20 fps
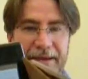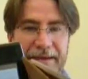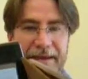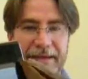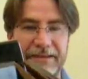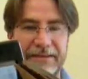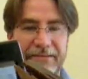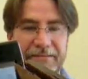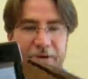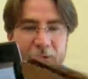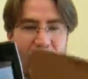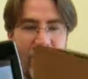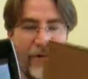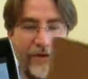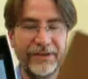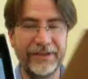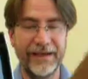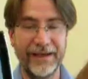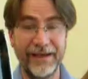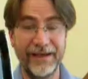This, of
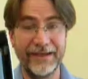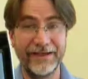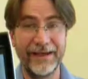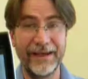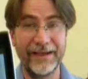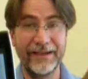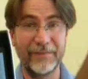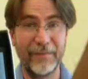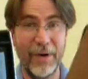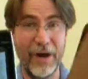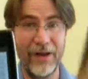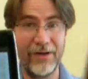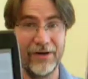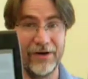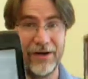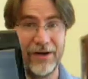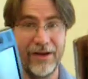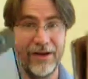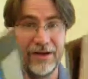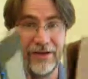course, is a
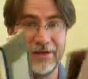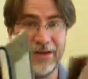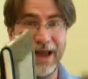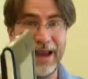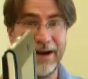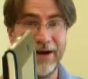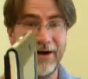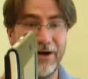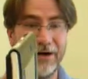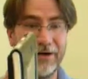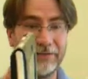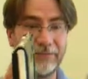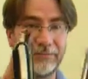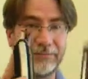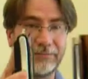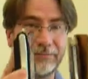smaller, lighter,